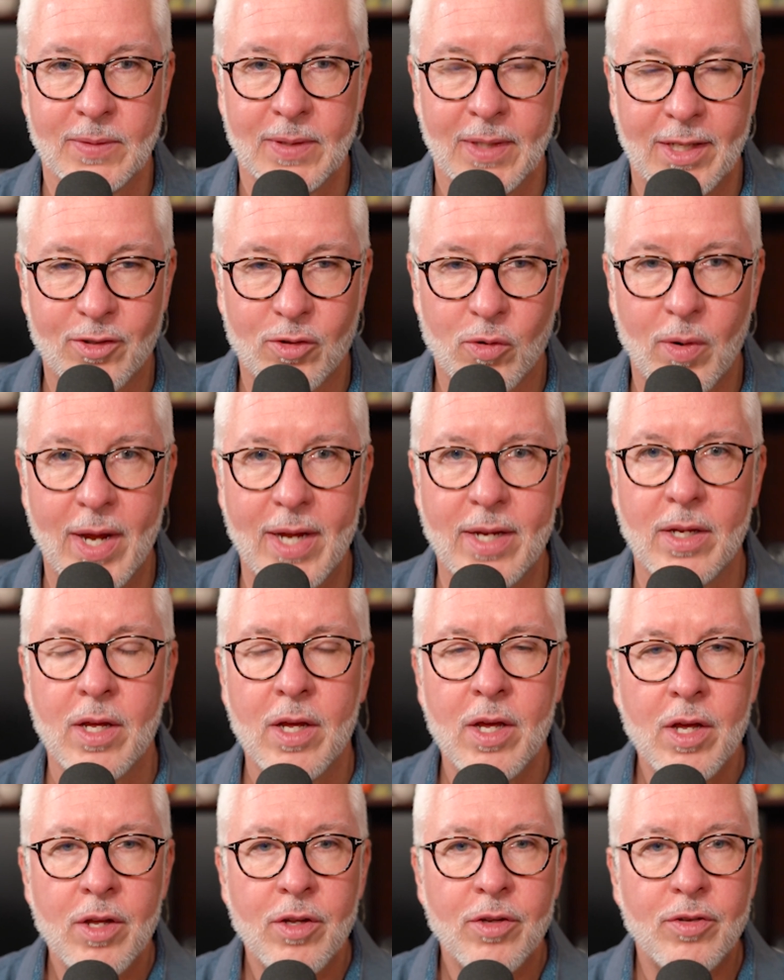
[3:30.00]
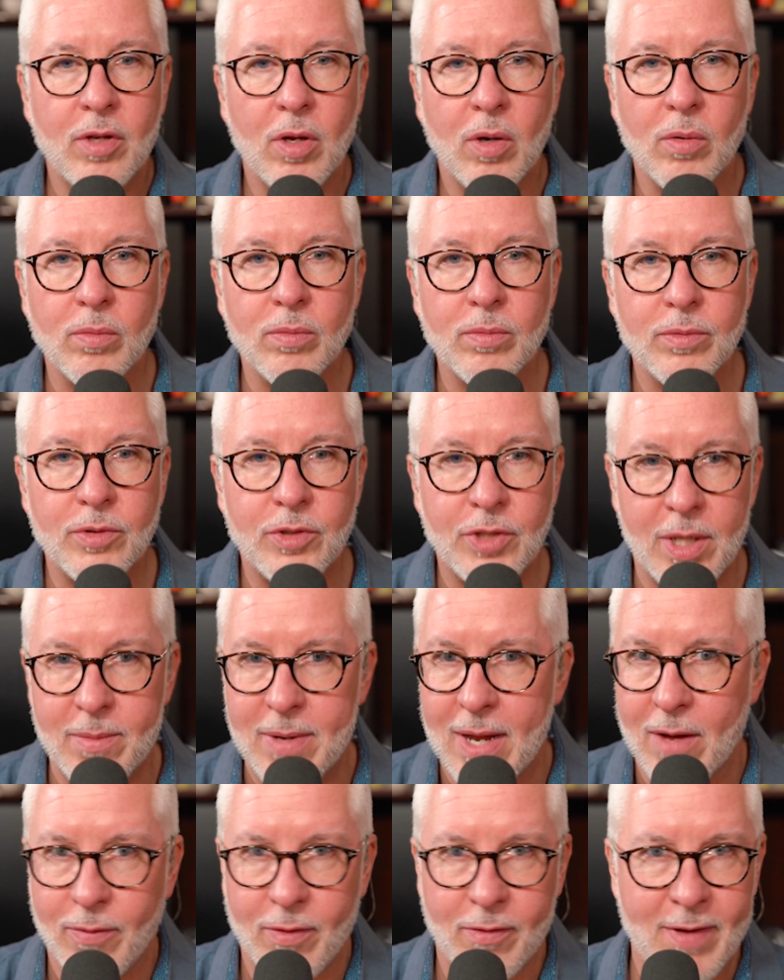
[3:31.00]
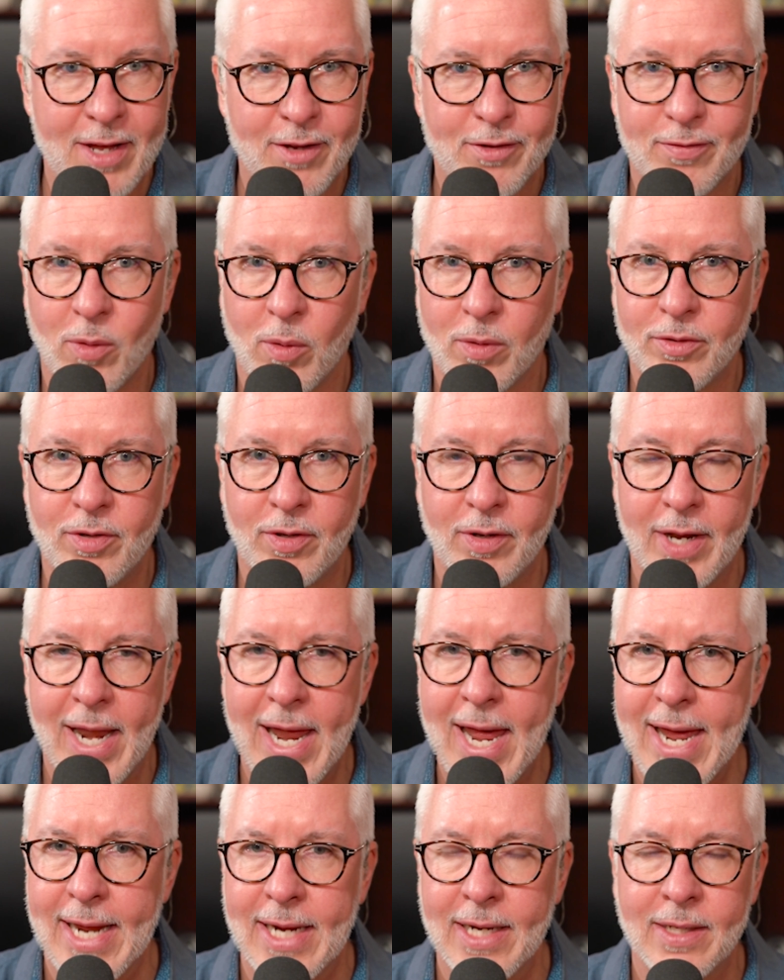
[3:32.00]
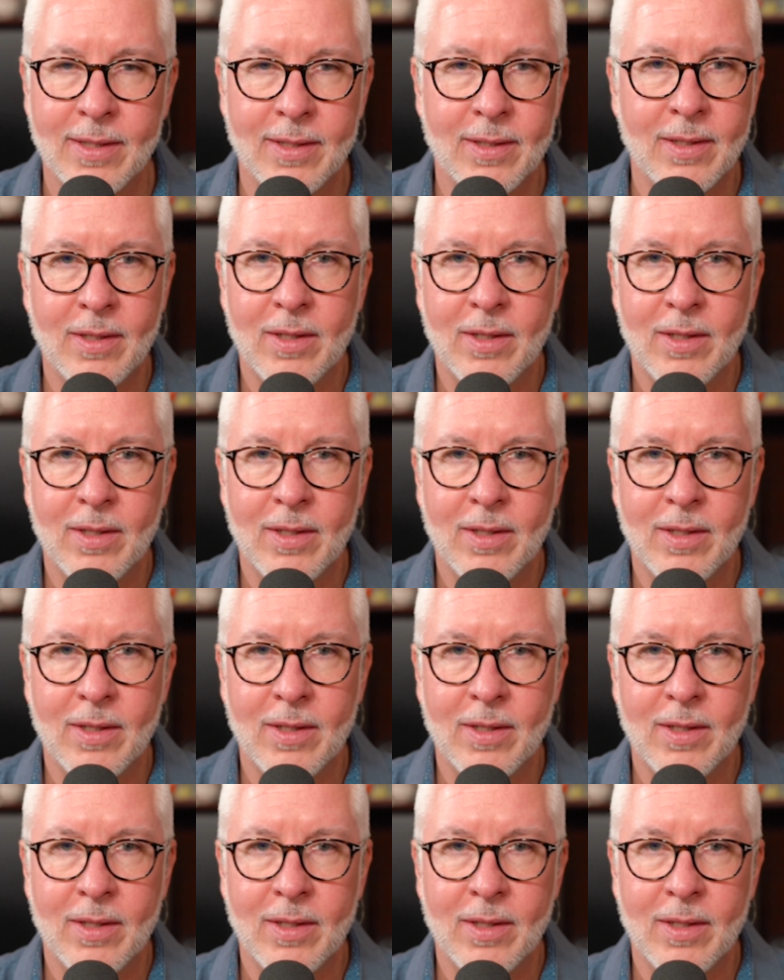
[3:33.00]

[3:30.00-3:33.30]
That's great. So Jim, now if we fast forward to today,